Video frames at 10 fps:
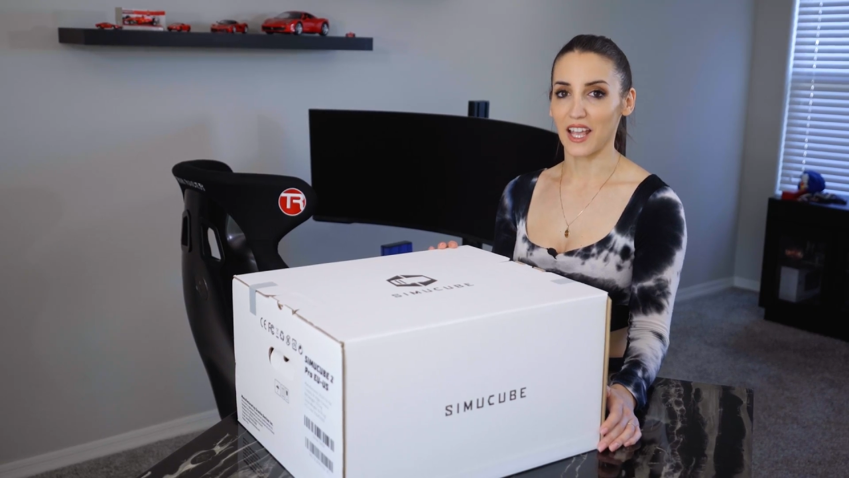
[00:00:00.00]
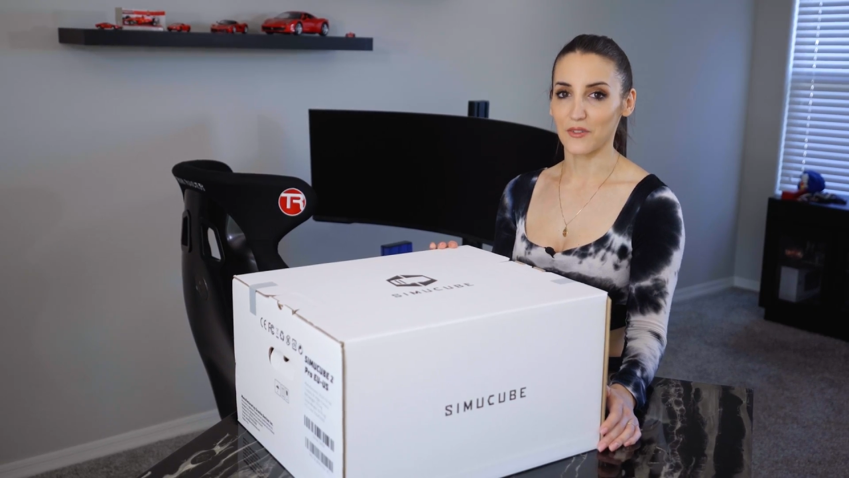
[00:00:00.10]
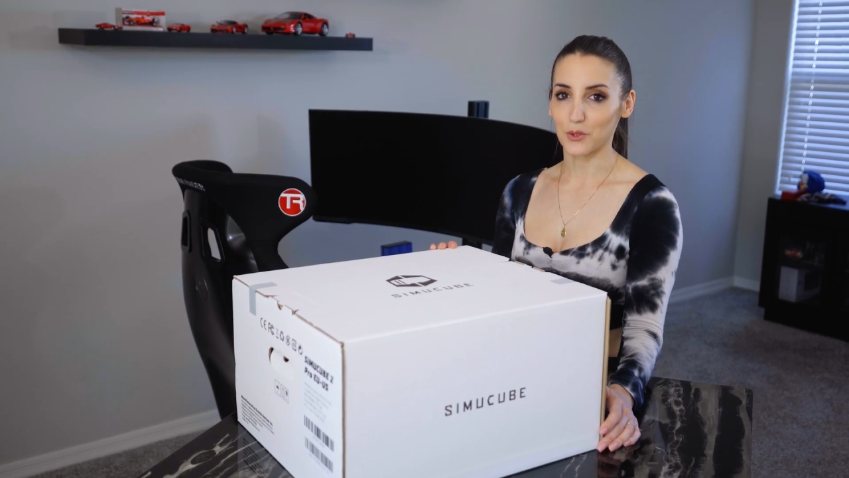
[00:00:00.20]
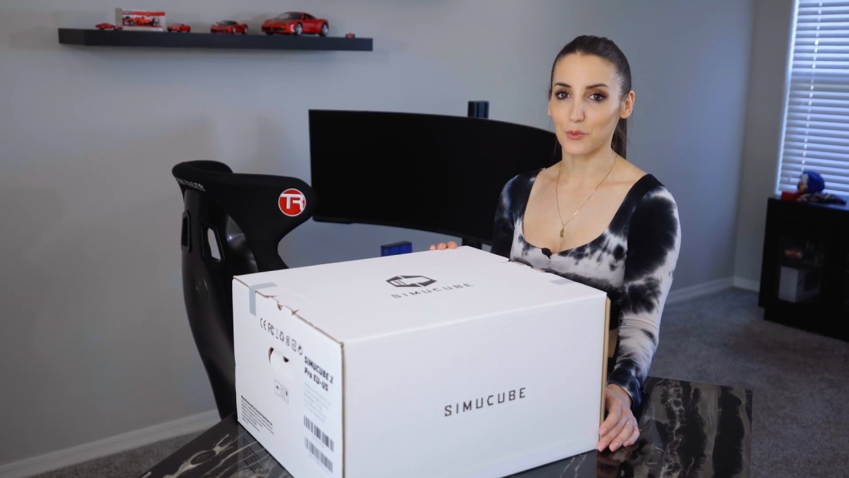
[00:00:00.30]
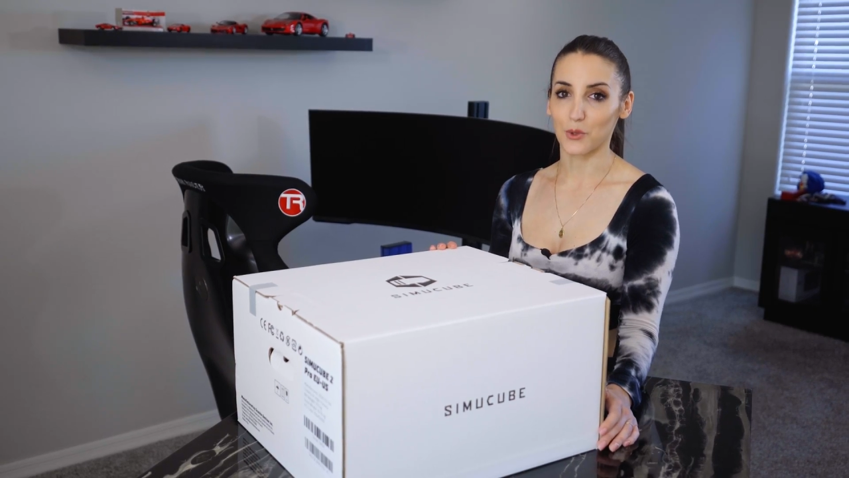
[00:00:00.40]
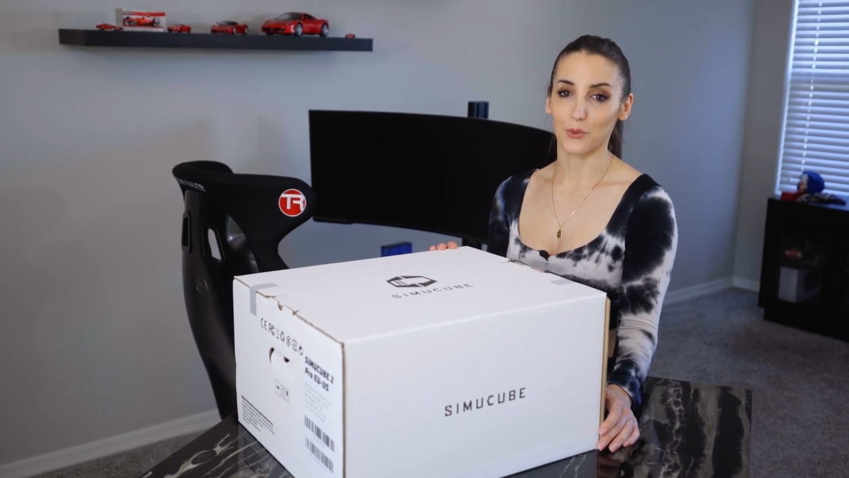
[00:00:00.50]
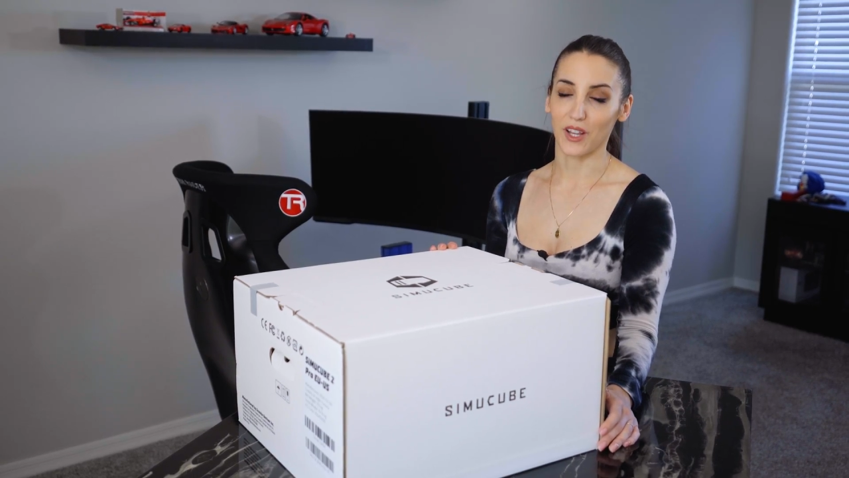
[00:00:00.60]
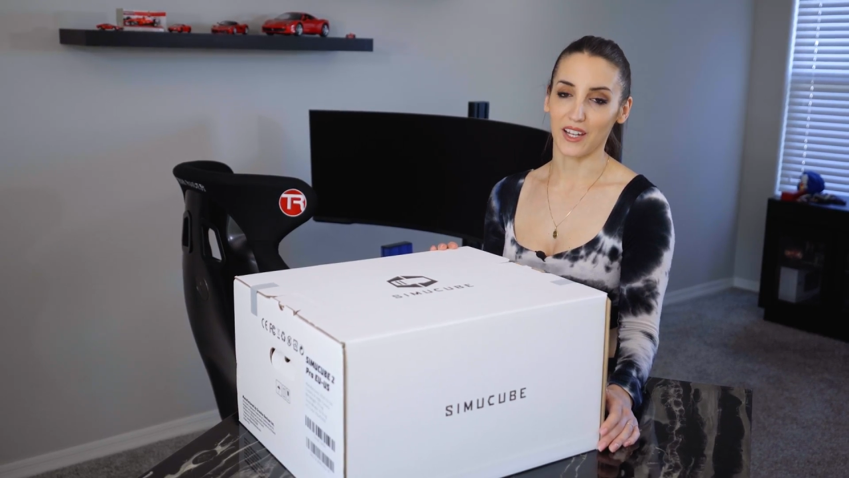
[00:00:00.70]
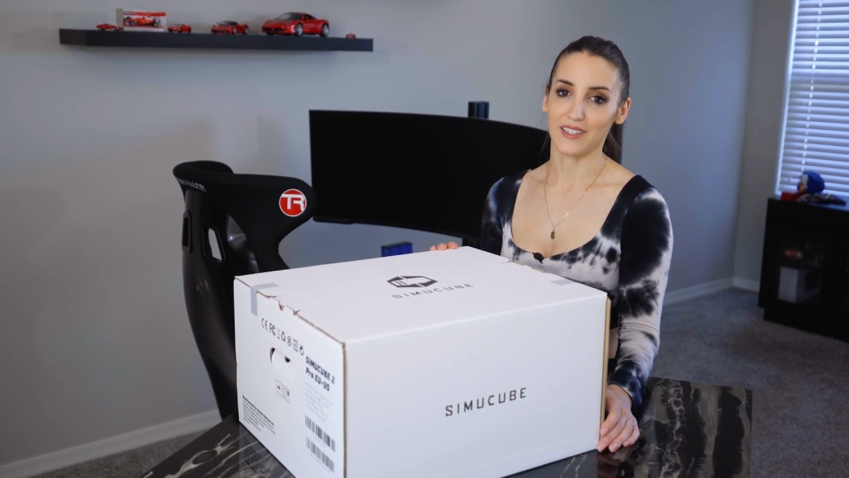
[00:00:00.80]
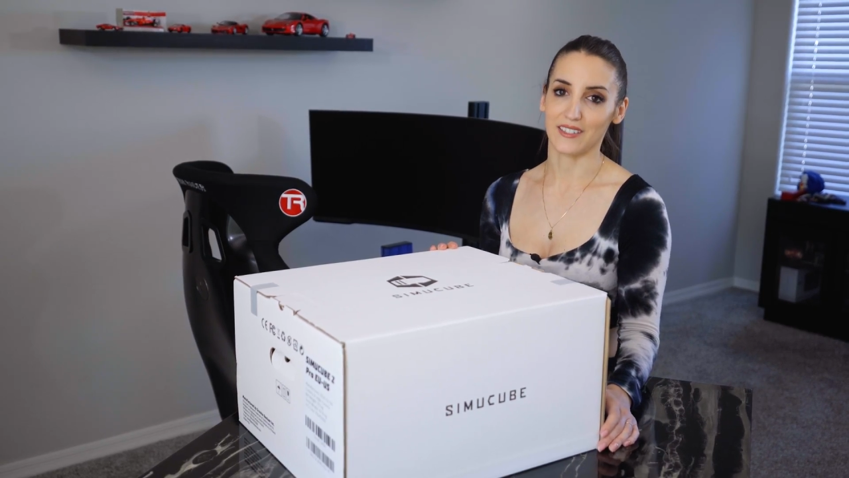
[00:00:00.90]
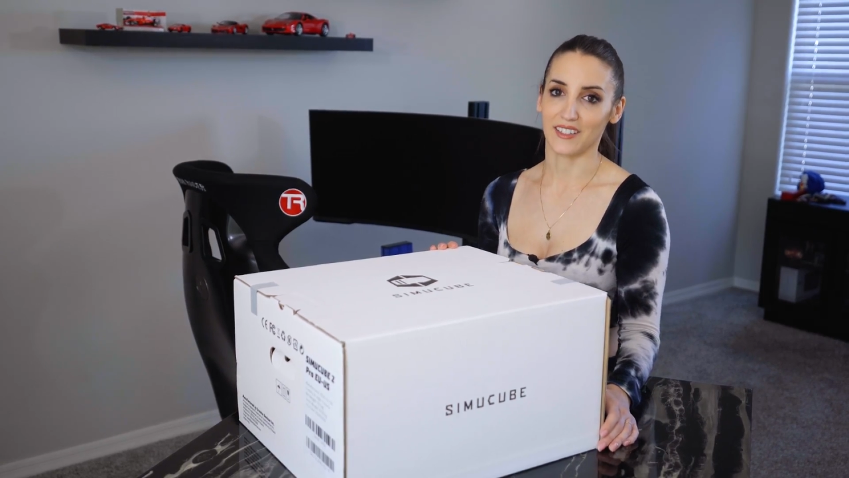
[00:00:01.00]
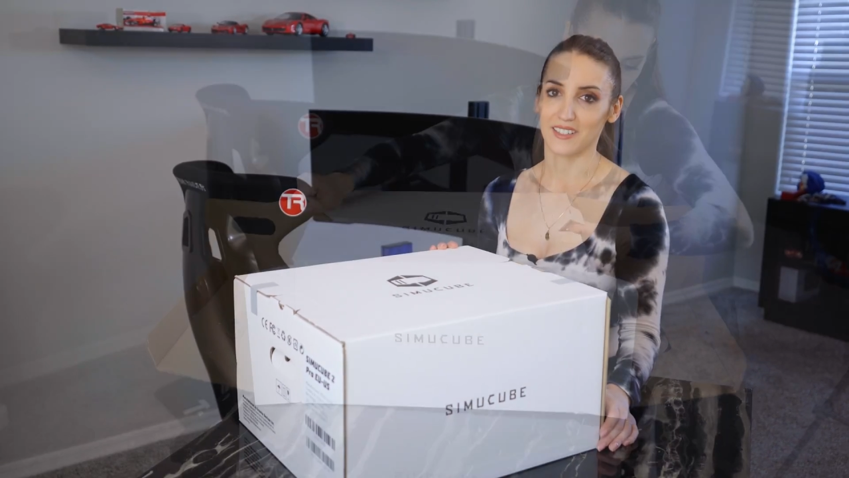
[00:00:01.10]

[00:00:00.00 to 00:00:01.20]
even more realistic.